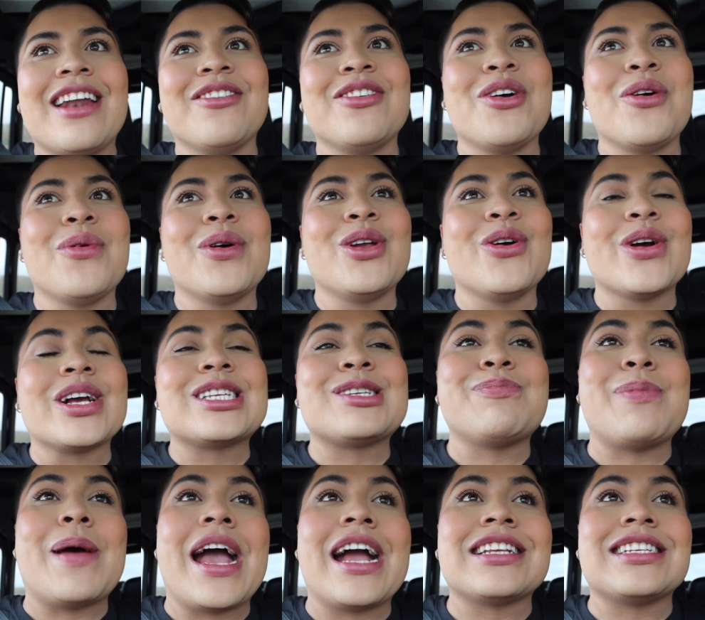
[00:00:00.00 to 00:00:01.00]
don't know what to
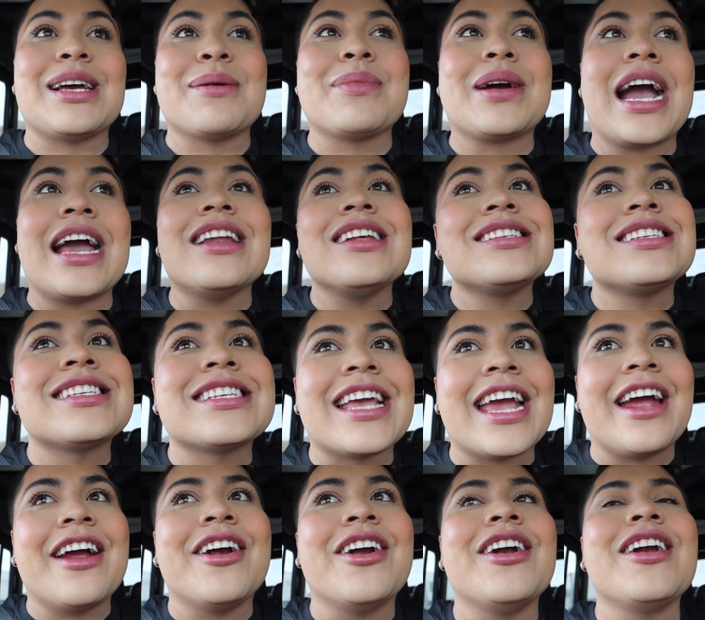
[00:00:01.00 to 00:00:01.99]
expect. I'm kind of
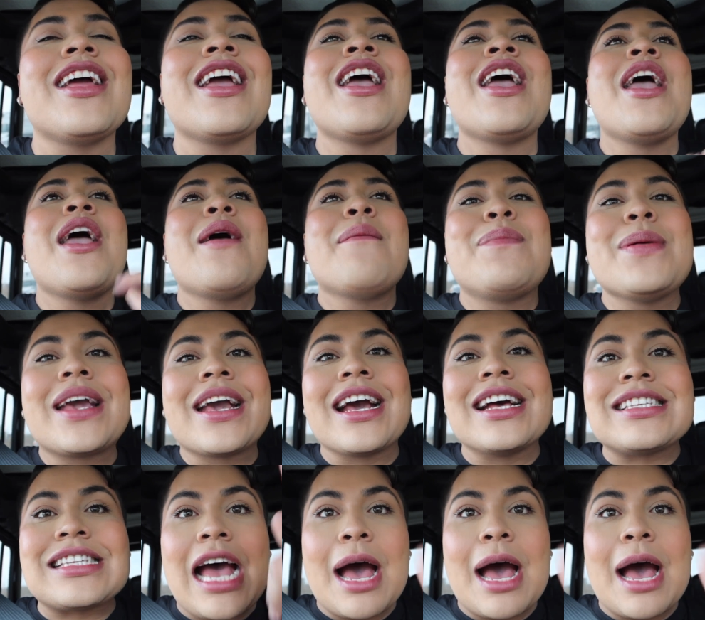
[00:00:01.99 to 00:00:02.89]
scared because